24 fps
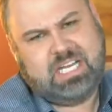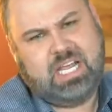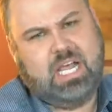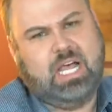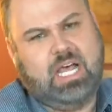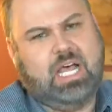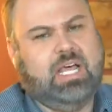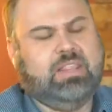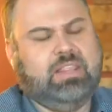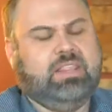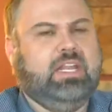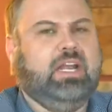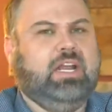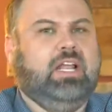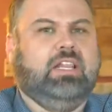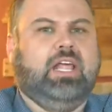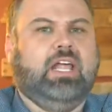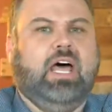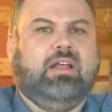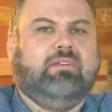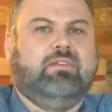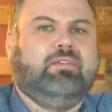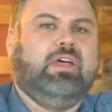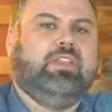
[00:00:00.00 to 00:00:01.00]
than a
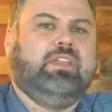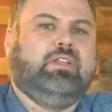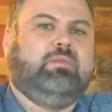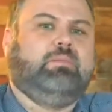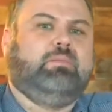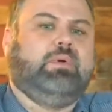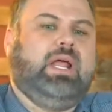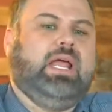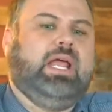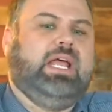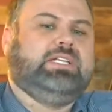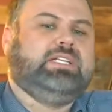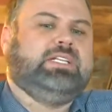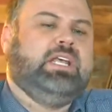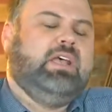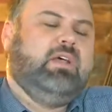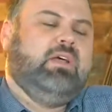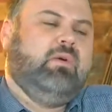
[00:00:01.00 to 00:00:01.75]
lot of other brands